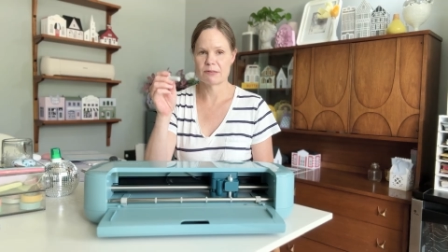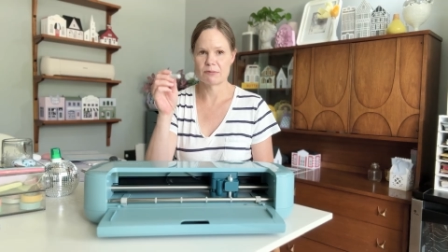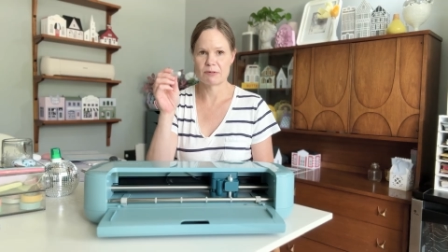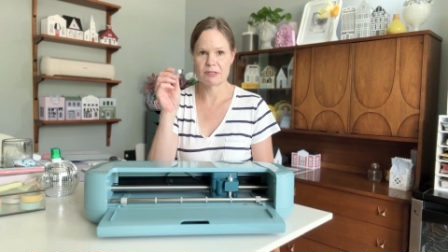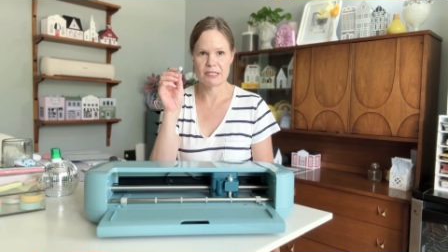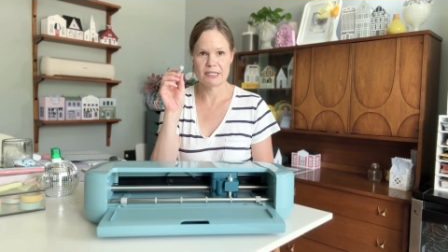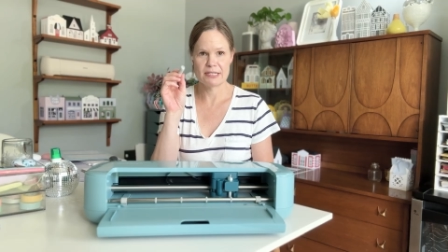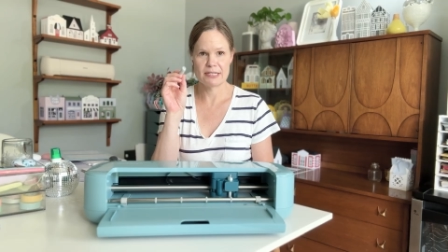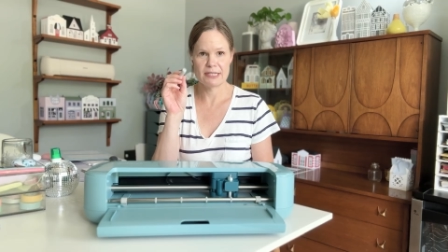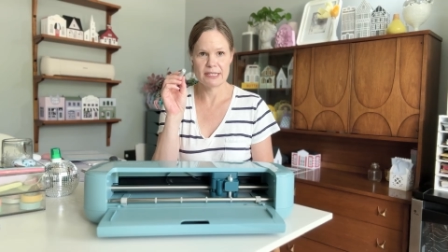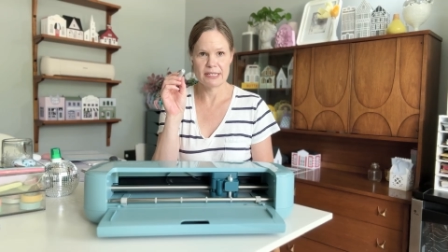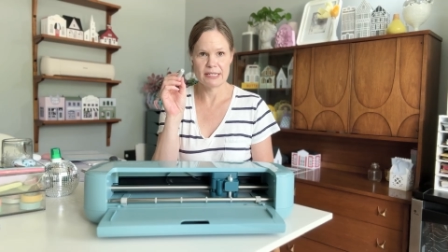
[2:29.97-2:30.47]
which
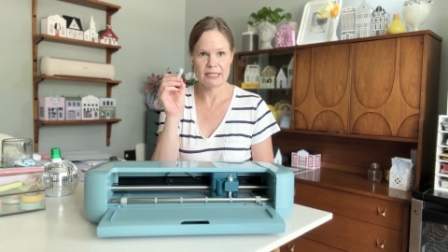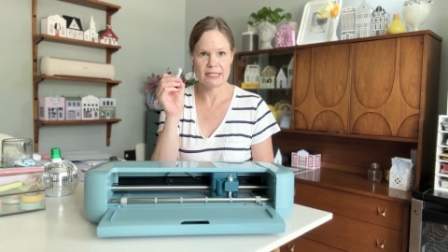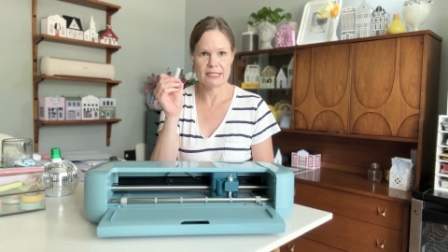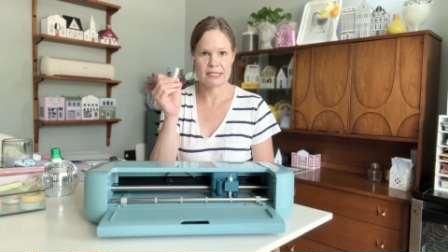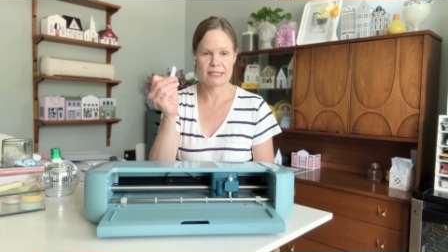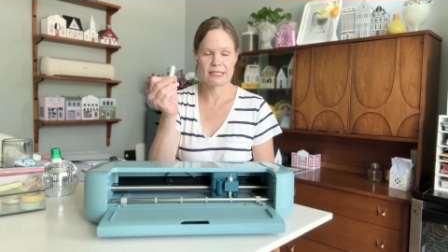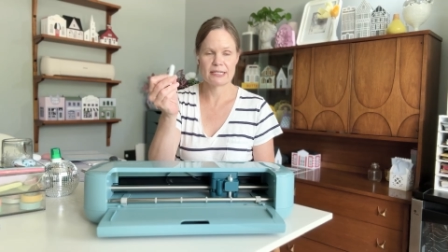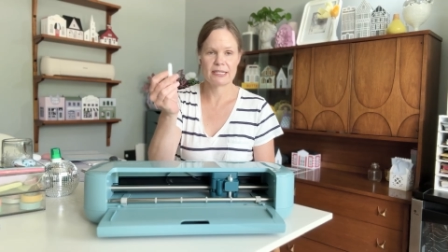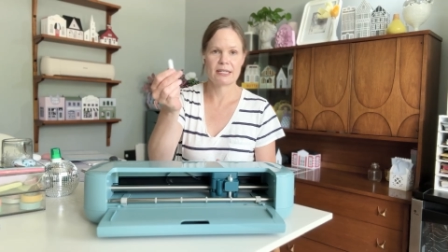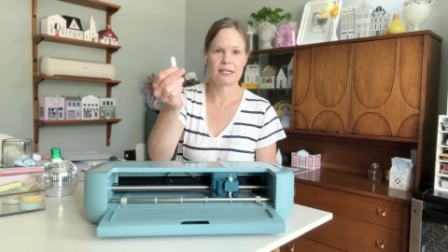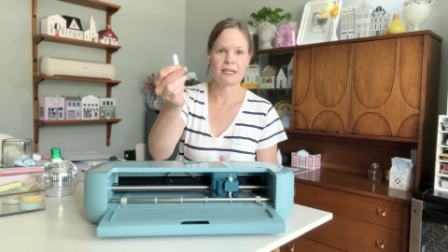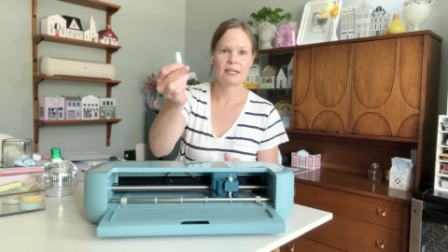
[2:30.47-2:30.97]
is
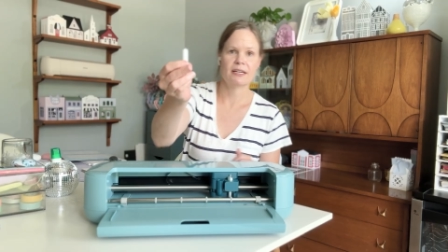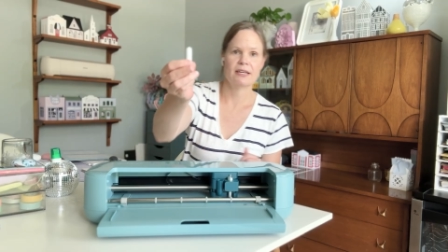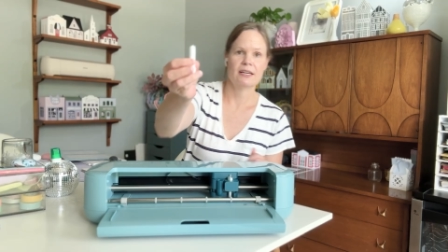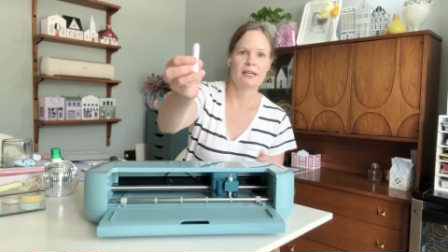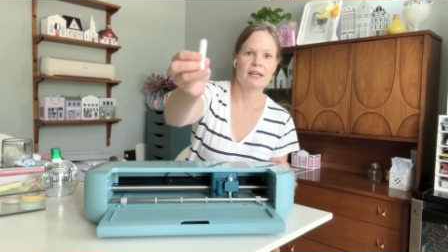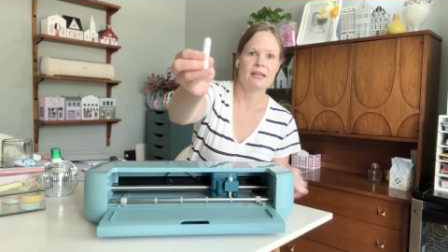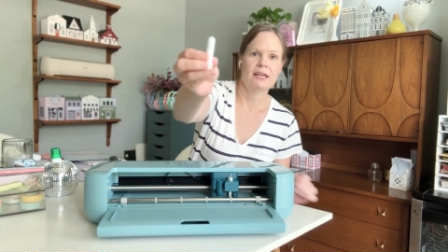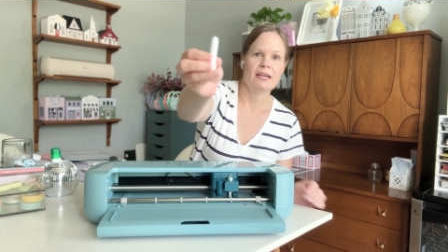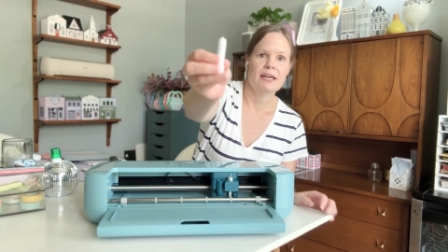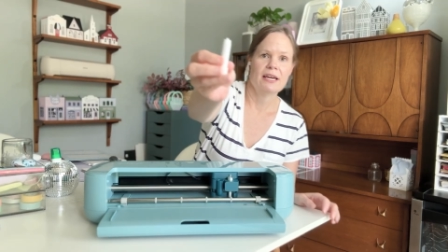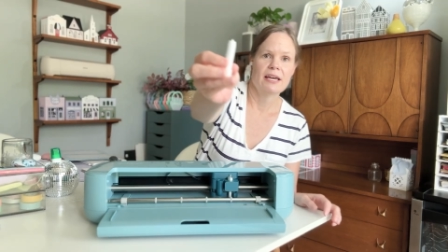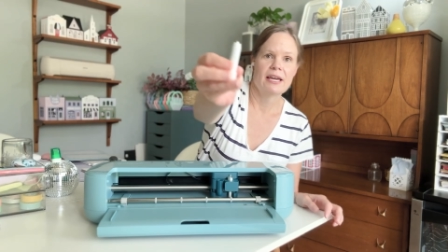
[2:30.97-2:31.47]
this.
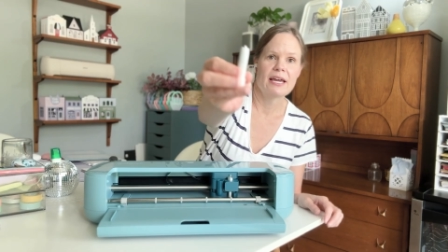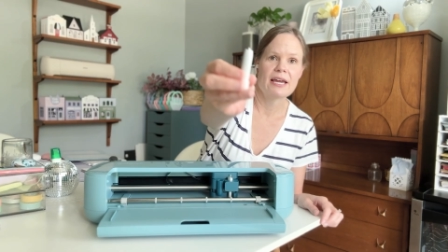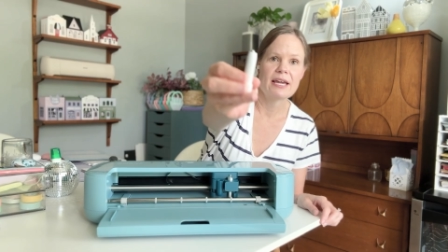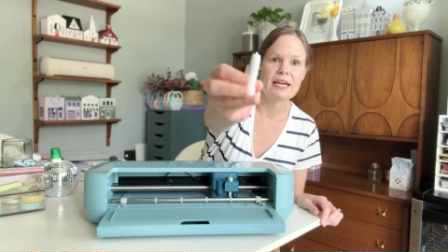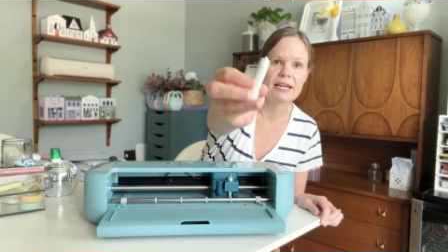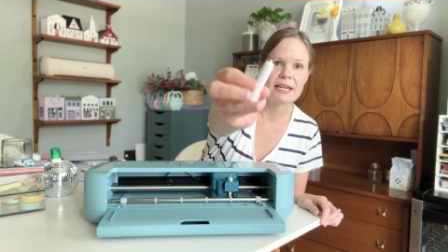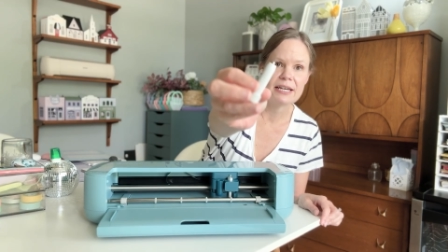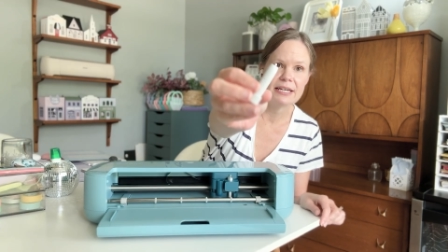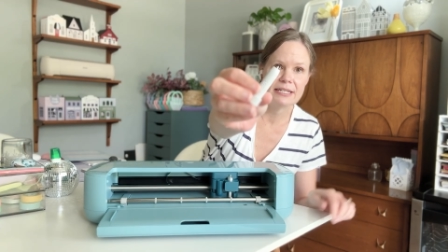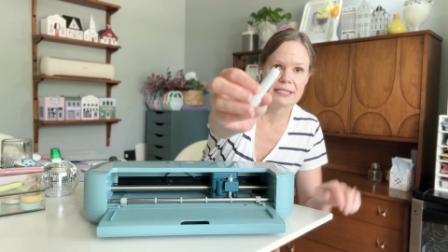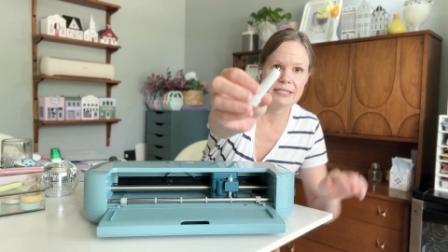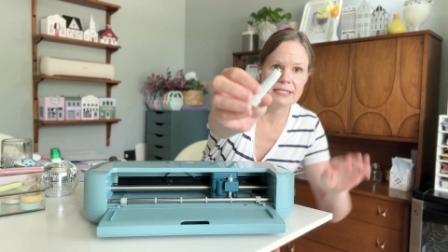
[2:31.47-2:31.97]

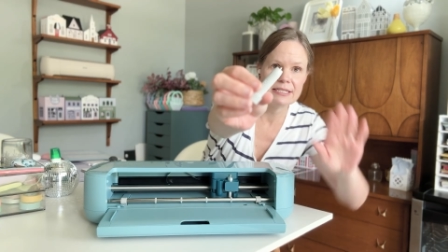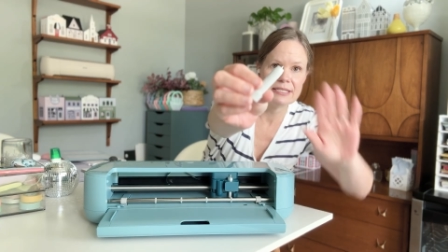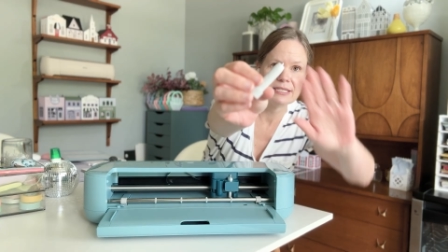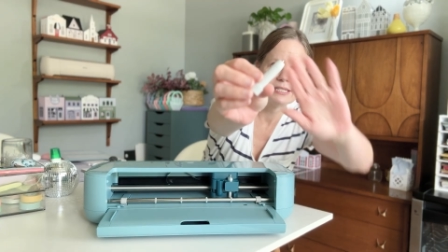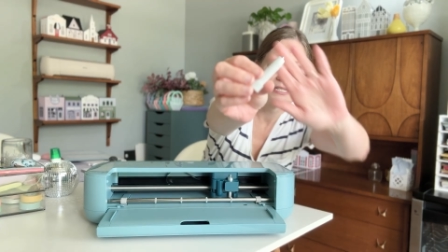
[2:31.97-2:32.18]
And